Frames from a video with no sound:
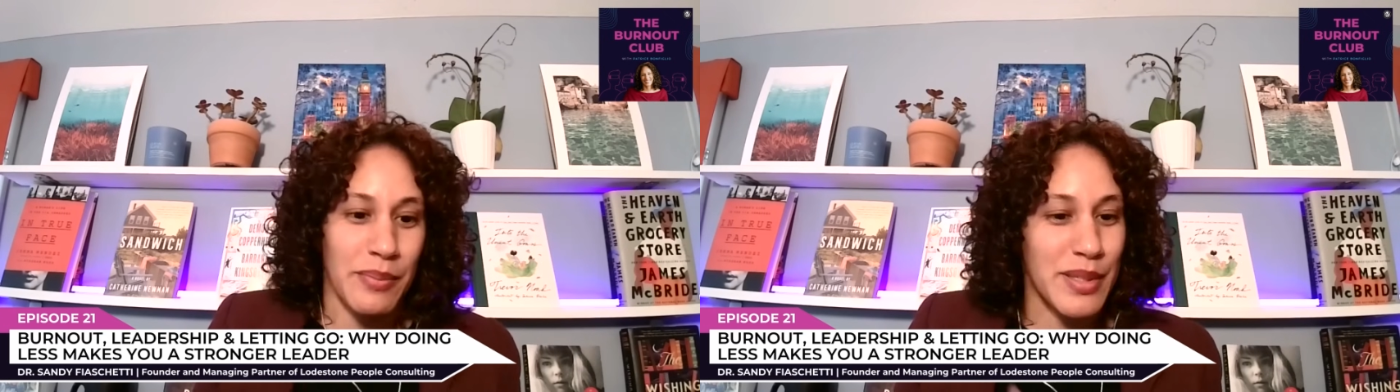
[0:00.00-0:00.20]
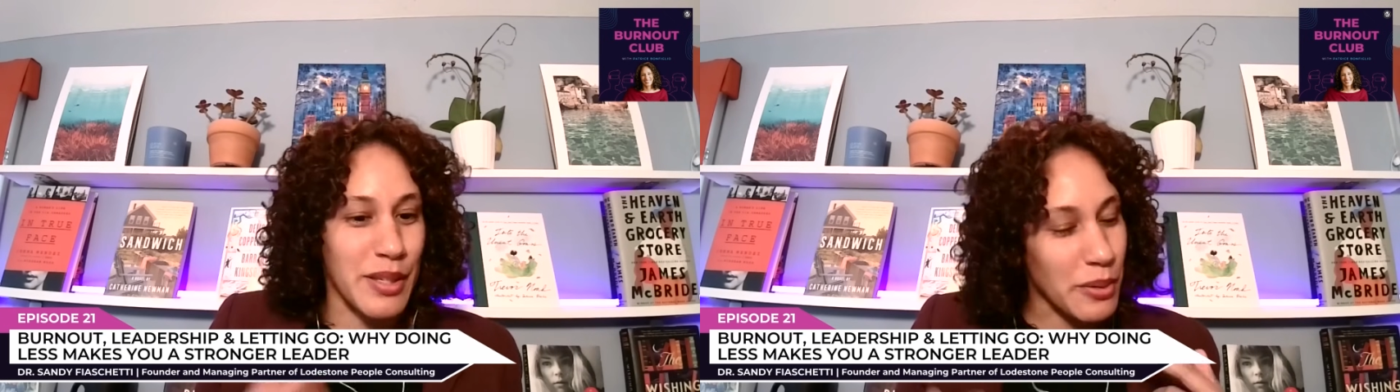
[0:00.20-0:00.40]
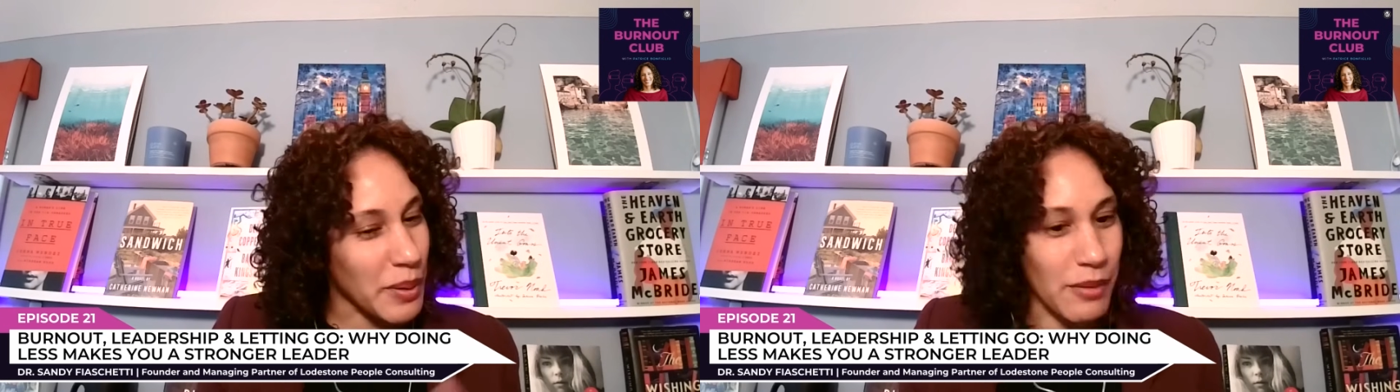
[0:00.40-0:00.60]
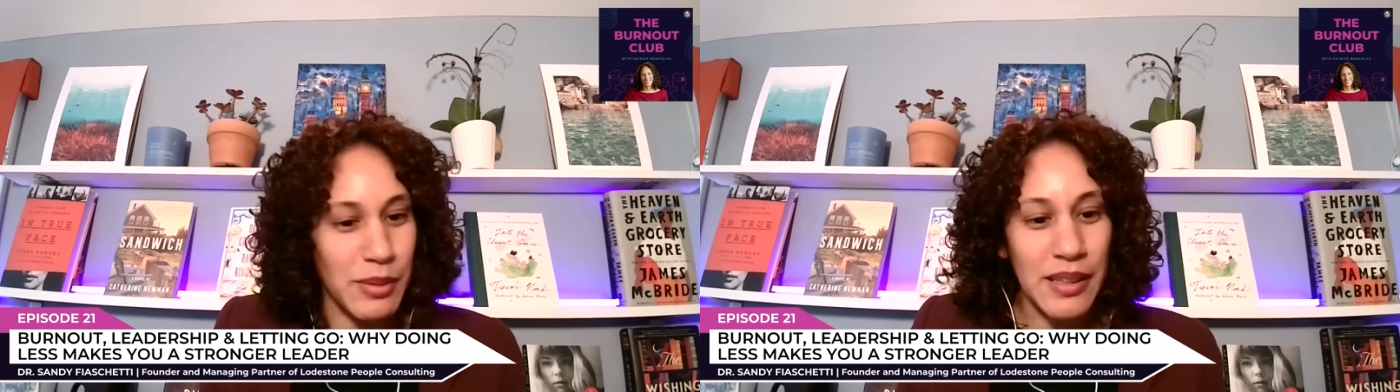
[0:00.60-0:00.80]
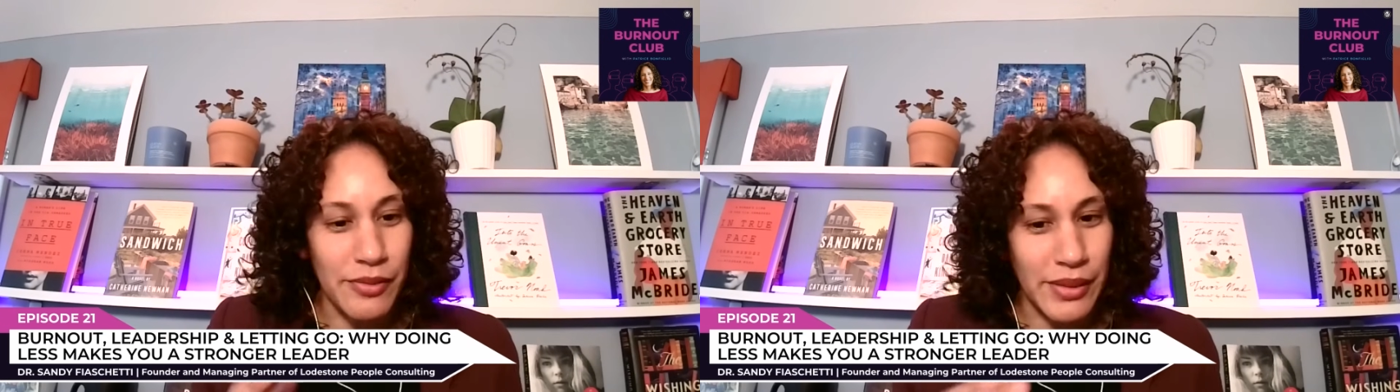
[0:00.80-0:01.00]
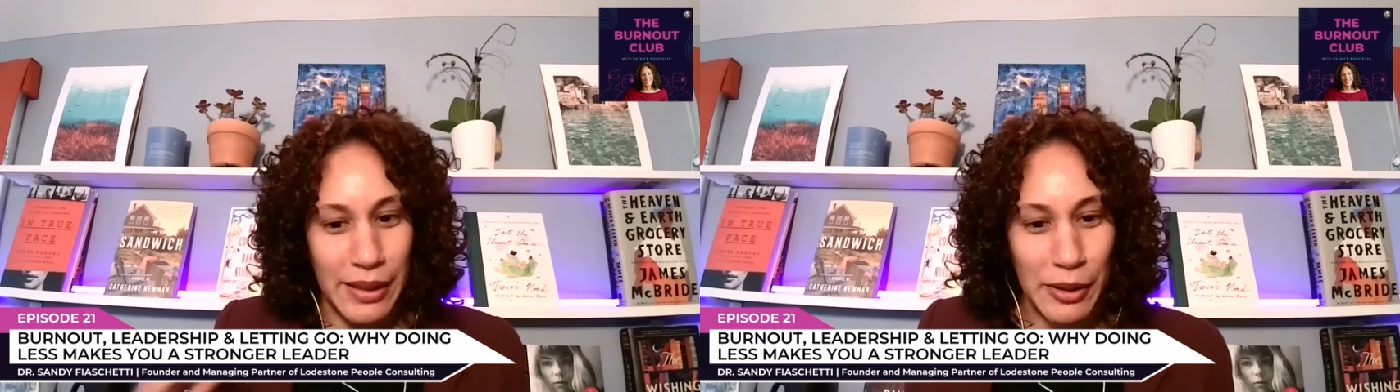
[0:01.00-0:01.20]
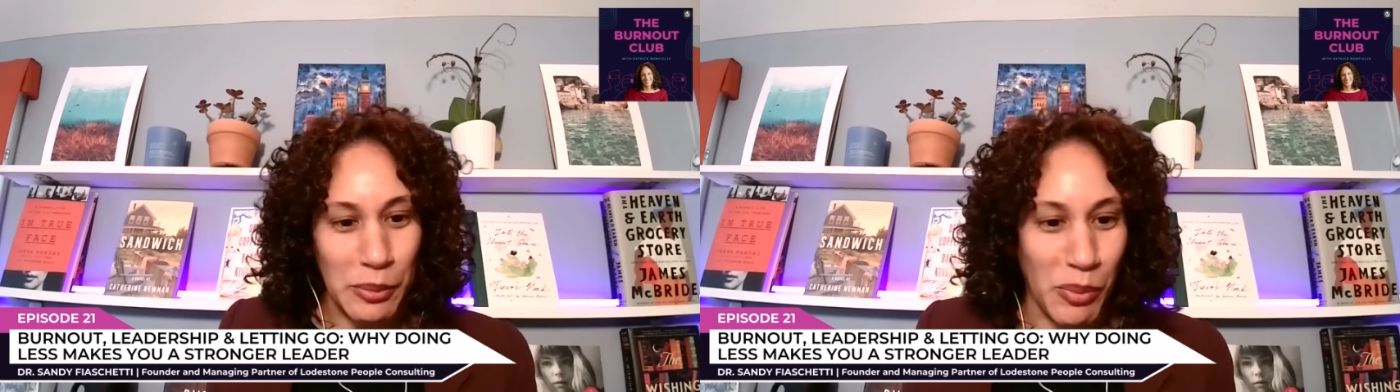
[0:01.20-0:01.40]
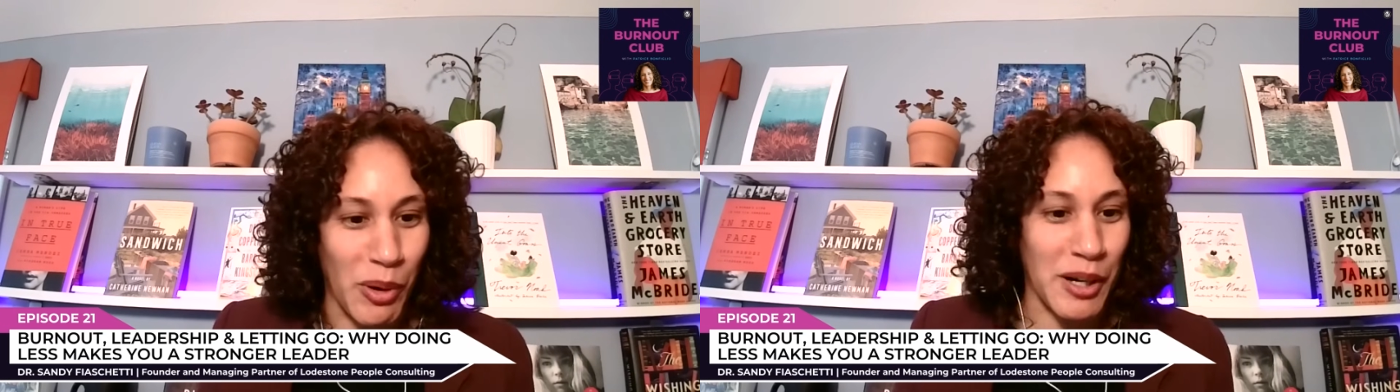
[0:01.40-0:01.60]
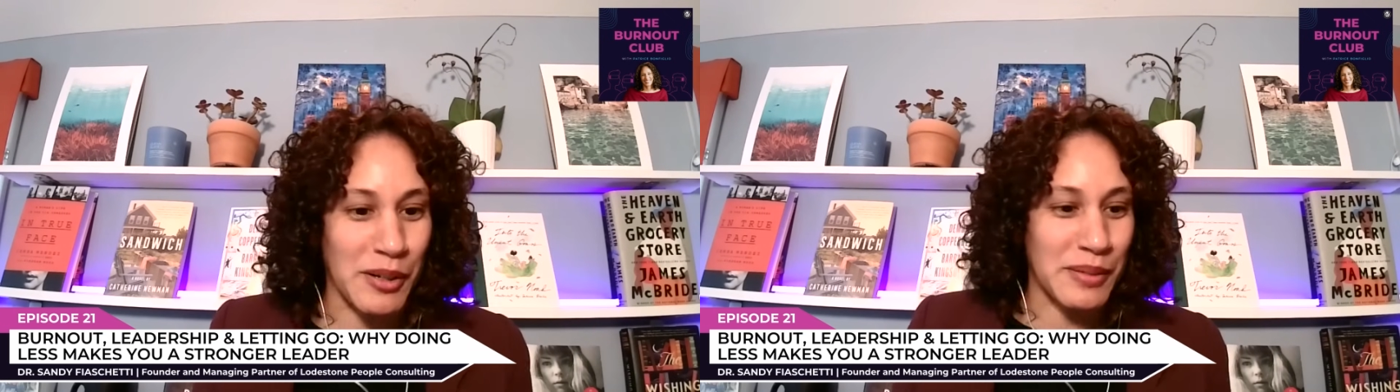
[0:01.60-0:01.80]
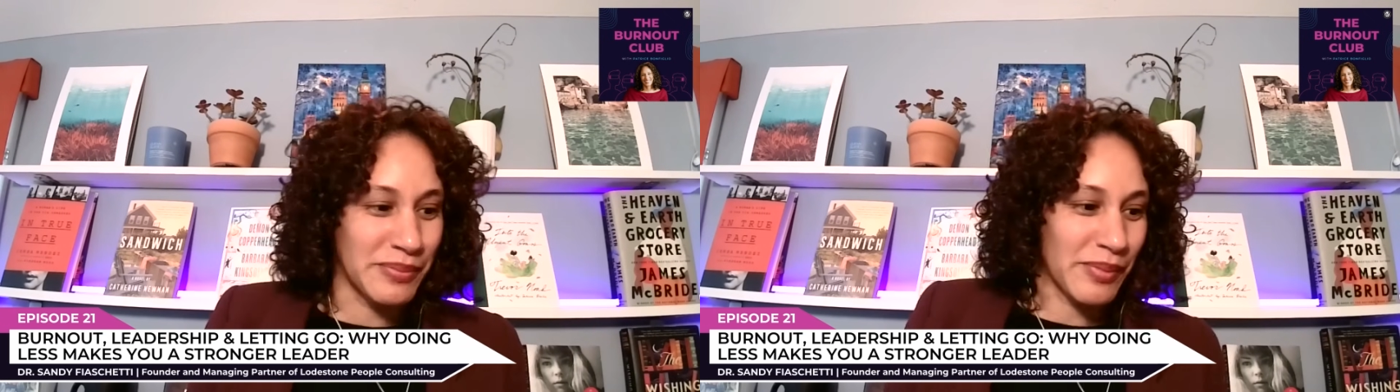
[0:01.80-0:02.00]
So I would love to hear
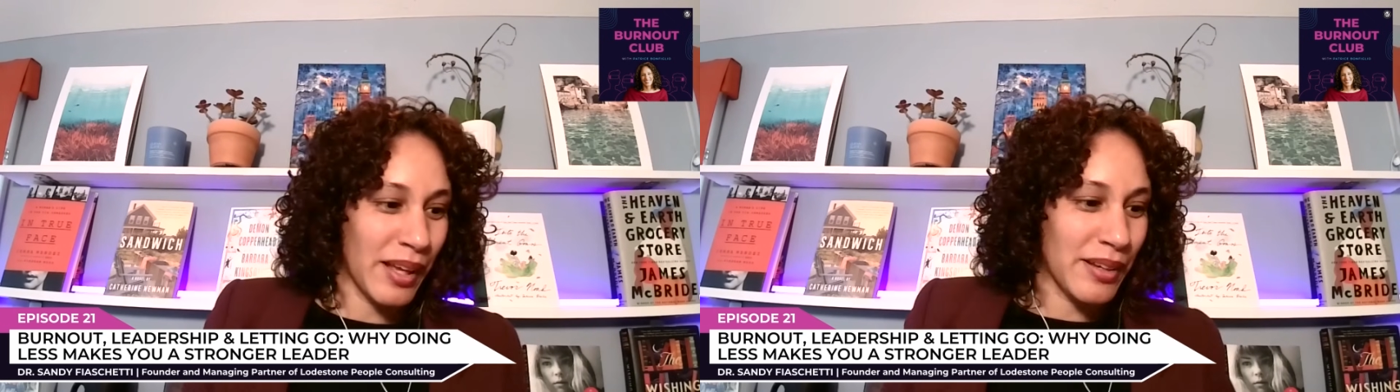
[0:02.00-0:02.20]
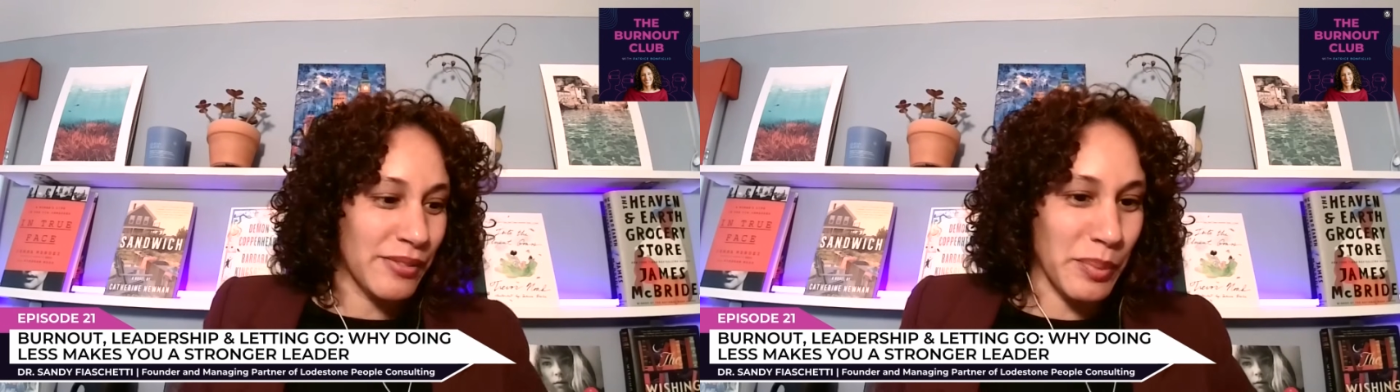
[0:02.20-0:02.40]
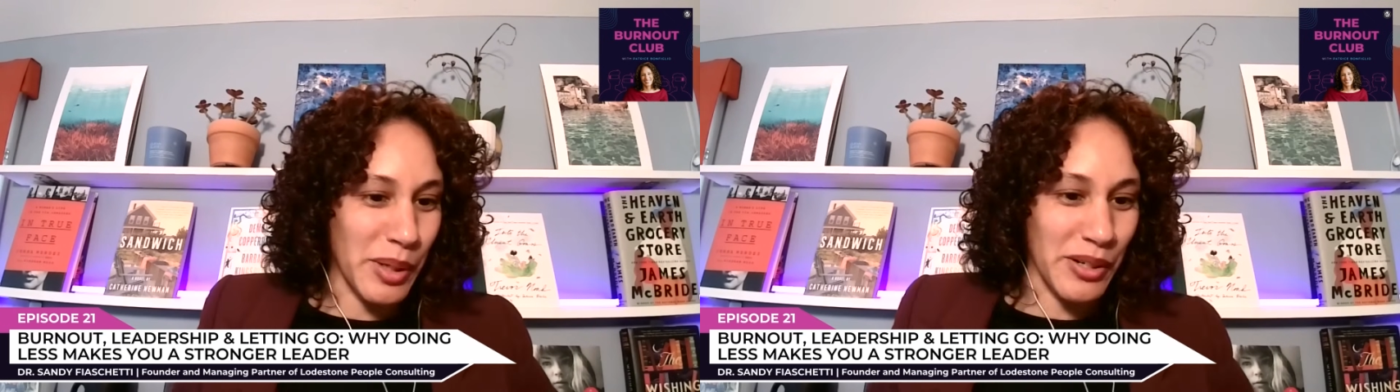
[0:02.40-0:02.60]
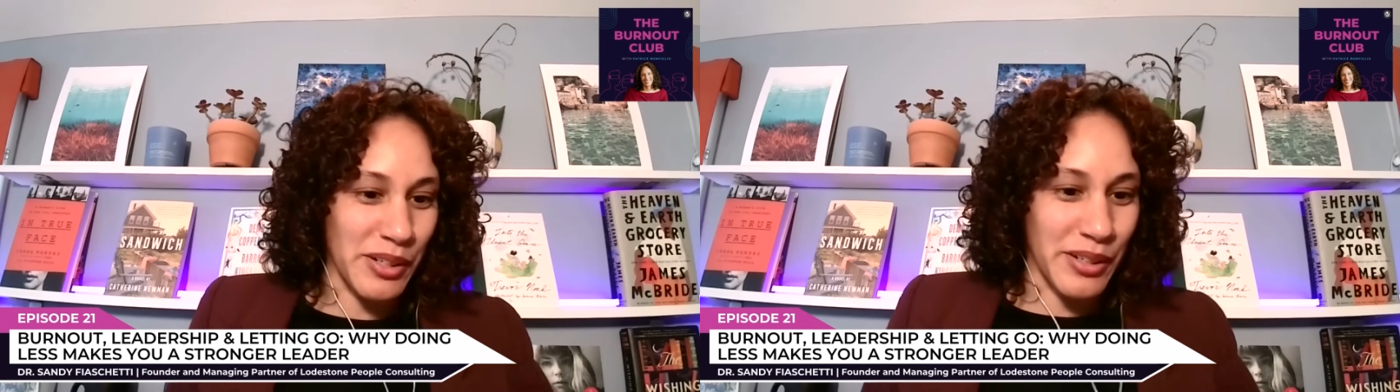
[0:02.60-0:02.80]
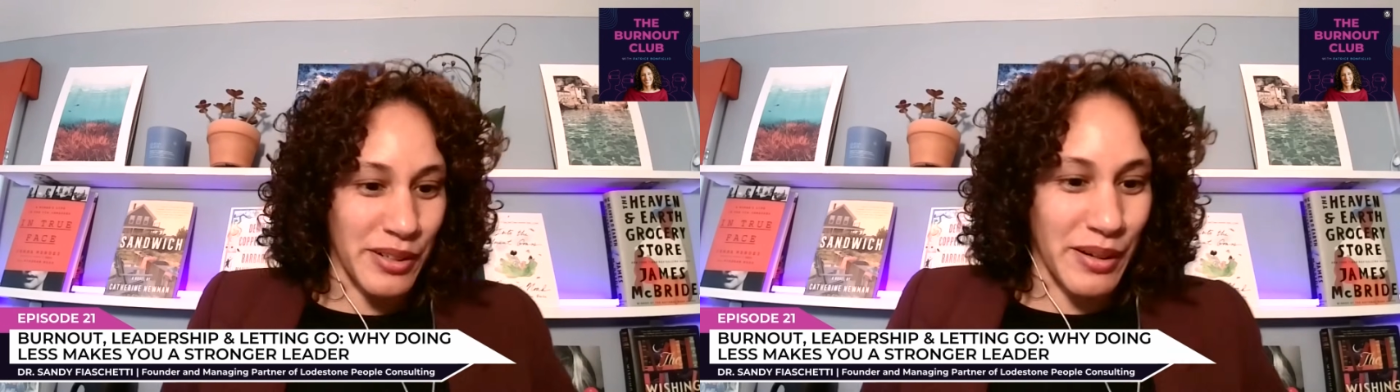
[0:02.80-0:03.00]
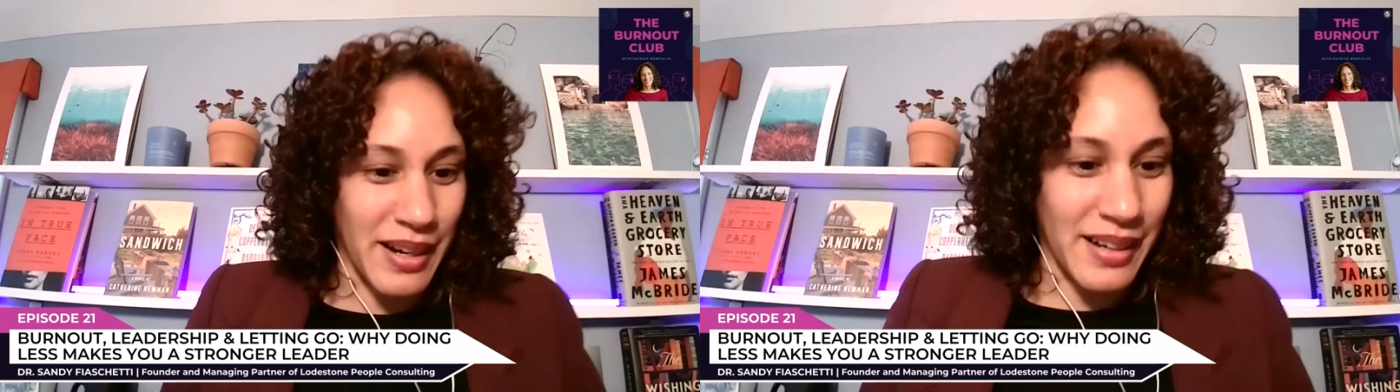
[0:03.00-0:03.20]
more from your